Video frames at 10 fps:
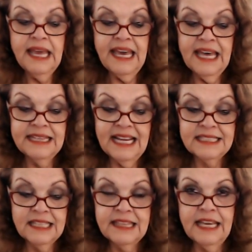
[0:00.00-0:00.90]
And that's
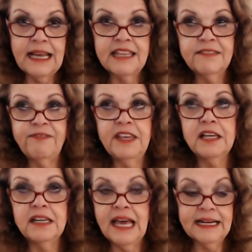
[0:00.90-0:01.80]
the thing. I
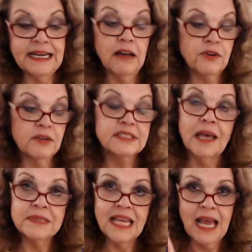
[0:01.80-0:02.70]
feel like now
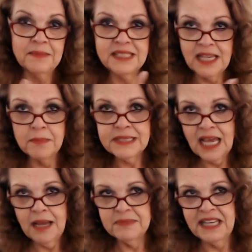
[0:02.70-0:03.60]

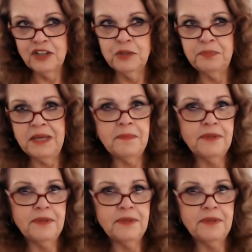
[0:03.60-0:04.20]
sometimes that could be,